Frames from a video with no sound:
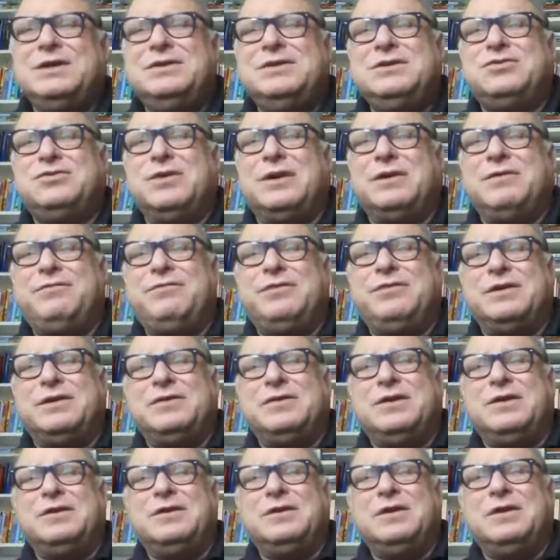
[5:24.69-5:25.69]
to try to
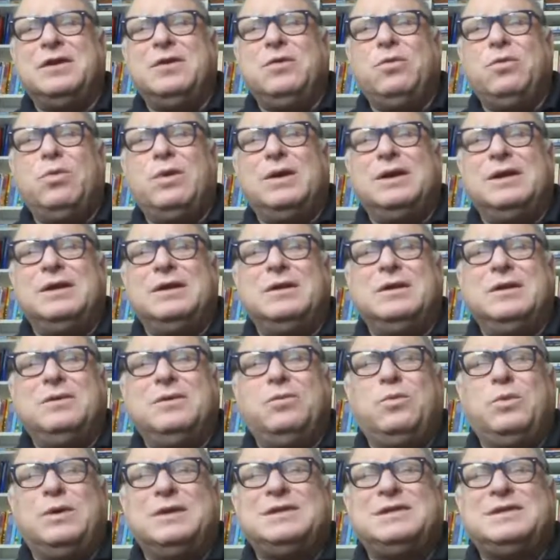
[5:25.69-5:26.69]
figure out
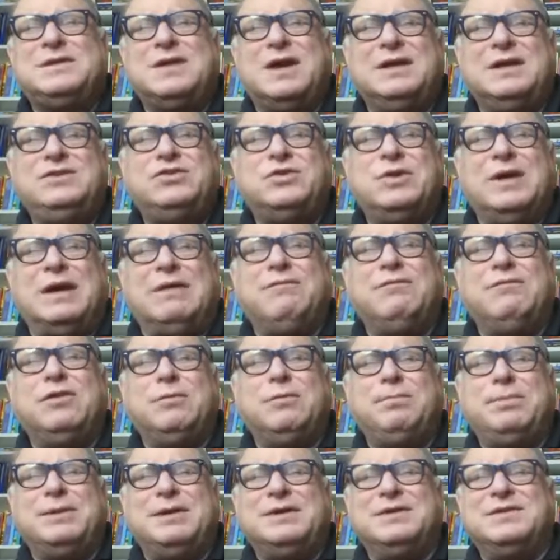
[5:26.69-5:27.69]
what size your
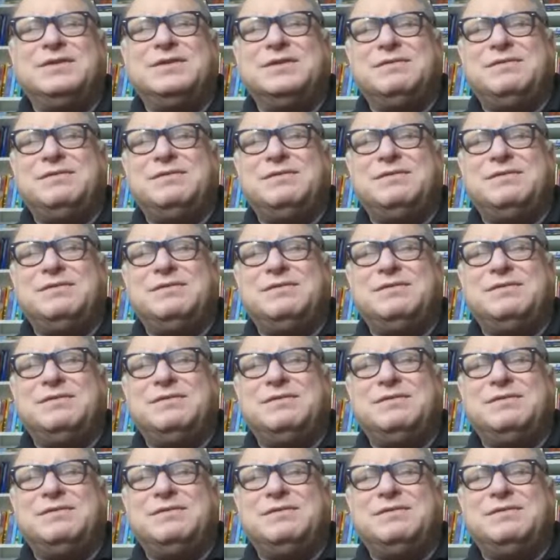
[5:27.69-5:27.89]
envelope is.